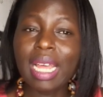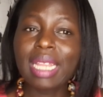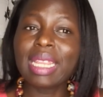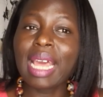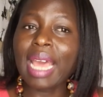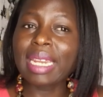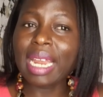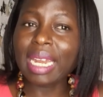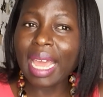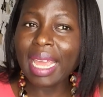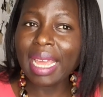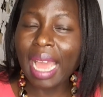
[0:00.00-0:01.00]
The
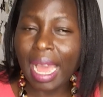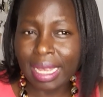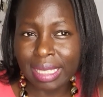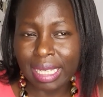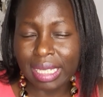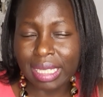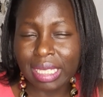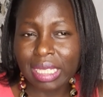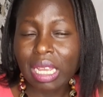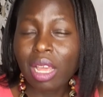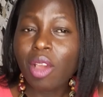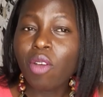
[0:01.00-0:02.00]
underlying assets
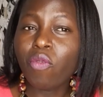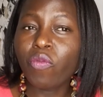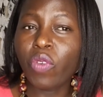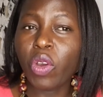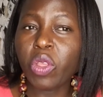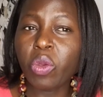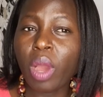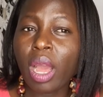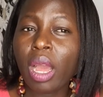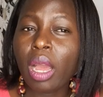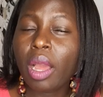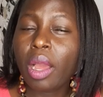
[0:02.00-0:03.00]
for
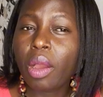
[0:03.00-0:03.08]
your